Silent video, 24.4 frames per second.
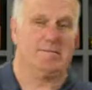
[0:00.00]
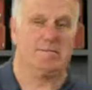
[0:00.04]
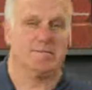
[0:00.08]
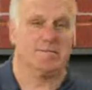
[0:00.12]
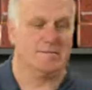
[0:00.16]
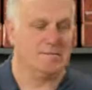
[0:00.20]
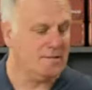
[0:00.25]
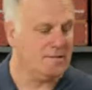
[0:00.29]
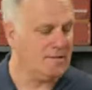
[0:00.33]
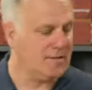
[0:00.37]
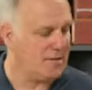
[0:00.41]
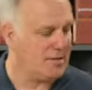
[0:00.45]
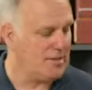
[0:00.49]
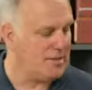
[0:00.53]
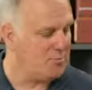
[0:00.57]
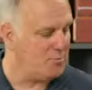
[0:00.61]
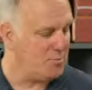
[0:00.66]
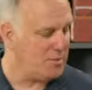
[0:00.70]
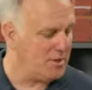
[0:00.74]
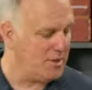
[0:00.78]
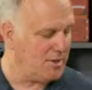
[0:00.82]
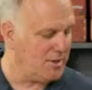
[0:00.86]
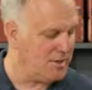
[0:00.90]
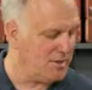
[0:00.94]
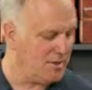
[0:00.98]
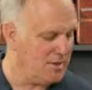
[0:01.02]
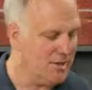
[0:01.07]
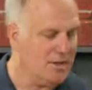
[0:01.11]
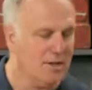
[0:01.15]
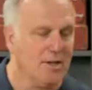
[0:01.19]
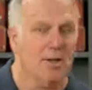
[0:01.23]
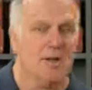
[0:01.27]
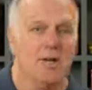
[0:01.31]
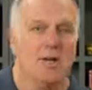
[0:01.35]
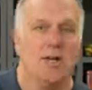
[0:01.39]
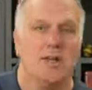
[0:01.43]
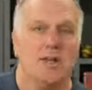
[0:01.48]
lucky me.
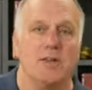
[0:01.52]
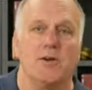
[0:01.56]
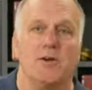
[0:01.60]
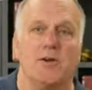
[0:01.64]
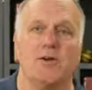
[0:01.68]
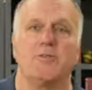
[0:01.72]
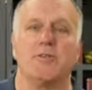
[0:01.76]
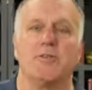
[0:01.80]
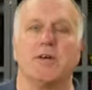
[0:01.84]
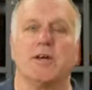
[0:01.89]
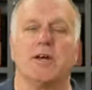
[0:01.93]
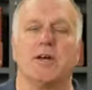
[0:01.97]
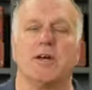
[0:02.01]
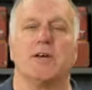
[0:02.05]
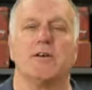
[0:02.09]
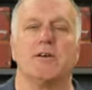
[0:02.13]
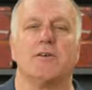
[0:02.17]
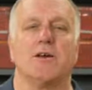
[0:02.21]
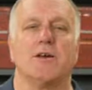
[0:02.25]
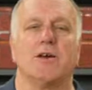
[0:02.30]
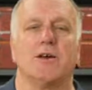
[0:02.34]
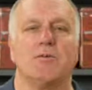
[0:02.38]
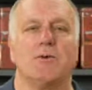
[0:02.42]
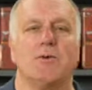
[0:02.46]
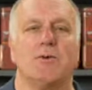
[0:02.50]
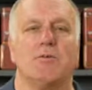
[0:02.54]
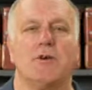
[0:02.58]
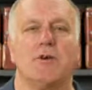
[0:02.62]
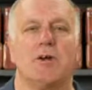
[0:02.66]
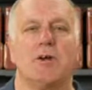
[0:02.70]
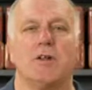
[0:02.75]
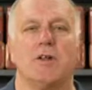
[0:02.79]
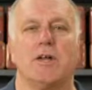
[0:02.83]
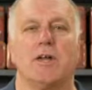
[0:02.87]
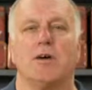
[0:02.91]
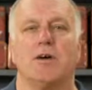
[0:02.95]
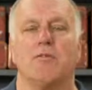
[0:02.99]
There is we
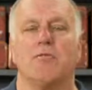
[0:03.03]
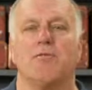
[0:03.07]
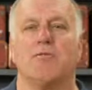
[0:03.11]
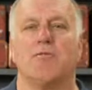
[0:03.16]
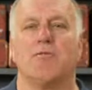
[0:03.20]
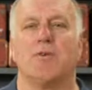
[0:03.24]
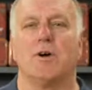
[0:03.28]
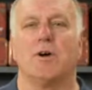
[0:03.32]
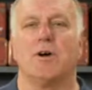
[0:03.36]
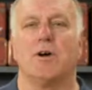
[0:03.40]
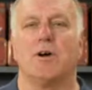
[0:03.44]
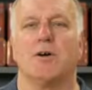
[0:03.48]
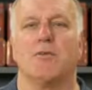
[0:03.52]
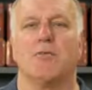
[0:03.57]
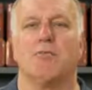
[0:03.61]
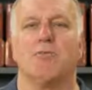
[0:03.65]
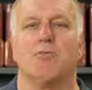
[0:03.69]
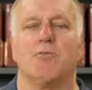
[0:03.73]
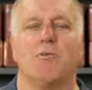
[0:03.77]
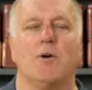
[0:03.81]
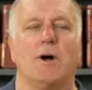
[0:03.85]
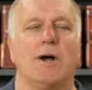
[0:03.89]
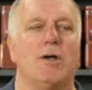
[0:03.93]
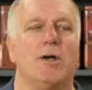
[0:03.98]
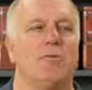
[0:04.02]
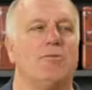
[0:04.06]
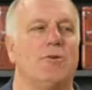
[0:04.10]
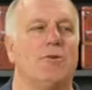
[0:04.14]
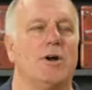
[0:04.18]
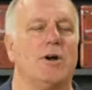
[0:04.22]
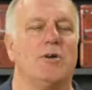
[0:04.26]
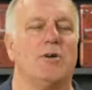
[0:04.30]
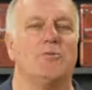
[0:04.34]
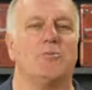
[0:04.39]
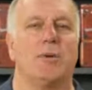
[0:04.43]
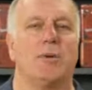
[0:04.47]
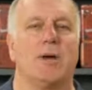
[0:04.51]
rarely have
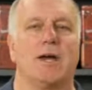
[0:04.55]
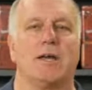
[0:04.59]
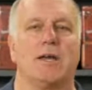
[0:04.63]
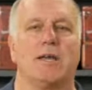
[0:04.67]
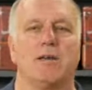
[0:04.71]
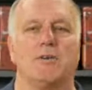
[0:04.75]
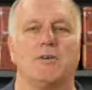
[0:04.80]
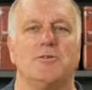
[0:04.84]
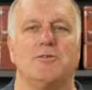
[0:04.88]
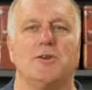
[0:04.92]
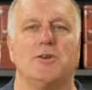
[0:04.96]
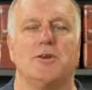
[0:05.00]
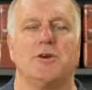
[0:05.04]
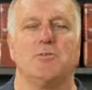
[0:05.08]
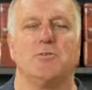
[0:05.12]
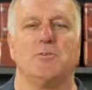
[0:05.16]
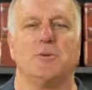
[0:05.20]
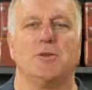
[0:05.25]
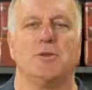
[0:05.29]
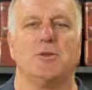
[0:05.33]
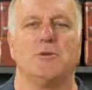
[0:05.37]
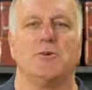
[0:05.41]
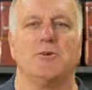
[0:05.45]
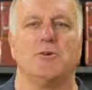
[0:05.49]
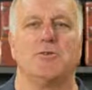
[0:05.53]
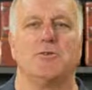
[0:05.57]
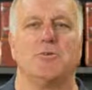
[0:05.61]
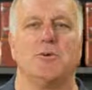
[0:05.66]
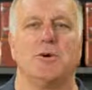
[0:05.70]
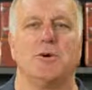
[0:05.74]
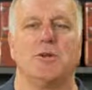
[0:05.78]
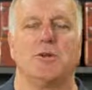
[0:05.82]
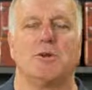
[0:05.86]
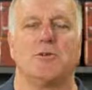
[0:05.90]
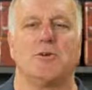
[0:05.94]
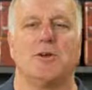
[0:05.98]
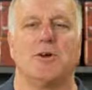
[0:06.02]
wildfires back east here, but there is one
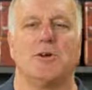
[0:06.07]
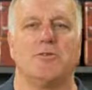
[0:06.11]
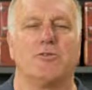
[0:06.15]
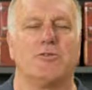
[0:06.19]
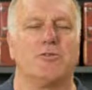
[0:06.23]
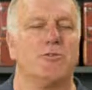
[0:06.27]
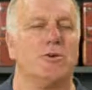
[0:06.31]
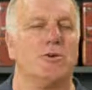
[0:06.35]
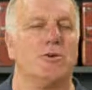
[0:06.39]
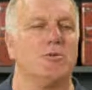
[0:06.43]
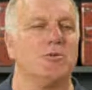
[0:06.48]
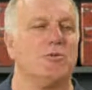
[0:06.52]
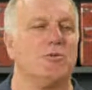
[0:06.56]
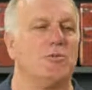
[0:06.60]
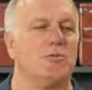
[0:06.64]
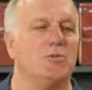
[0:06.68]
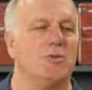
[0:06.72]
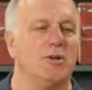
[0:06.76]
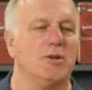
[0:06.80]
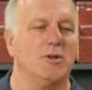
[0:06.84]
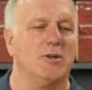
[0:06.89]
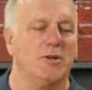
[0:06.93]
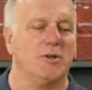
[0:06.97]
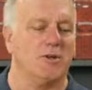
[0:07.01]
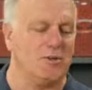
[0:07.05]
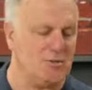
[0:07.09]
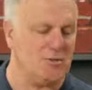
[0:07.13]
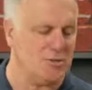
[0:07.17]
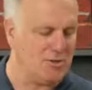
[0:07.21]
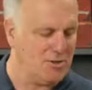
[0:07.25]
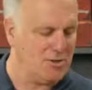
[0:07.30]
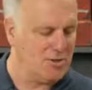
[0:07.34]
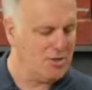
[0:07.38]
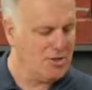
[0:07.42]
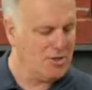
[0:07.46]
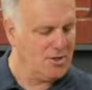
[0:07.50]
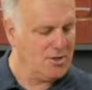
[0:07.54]
across the river
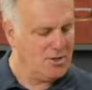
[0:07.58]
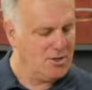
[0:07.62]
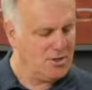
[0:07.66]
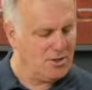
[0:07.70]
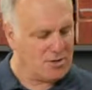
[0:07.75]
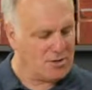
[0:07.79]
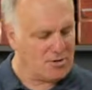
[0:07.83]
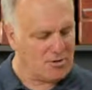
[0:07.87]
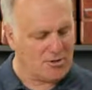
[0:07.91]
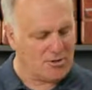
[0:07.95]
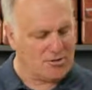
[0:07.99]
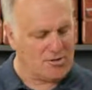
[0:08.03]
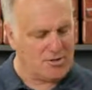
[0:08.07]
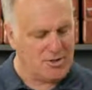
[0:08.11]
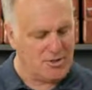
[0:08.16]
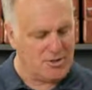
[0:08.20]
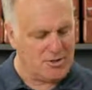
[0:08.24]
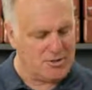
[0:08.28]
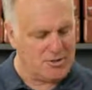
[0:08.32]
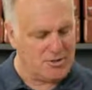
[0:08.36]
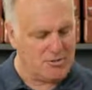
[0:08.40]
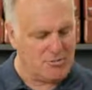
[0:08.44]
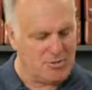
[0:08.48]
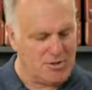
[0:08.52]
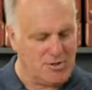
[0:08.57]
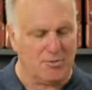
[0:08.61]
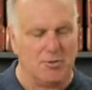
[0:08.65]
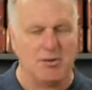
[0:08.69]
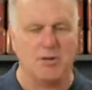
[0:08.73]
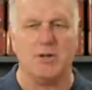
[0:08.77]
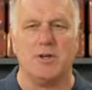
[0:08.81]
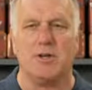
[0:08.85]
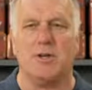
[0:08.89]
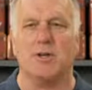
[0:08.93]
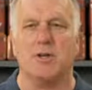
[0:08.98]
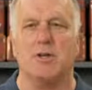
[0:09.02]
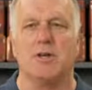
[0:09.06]
across the Hudson River
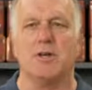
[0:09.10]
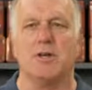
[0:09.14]
in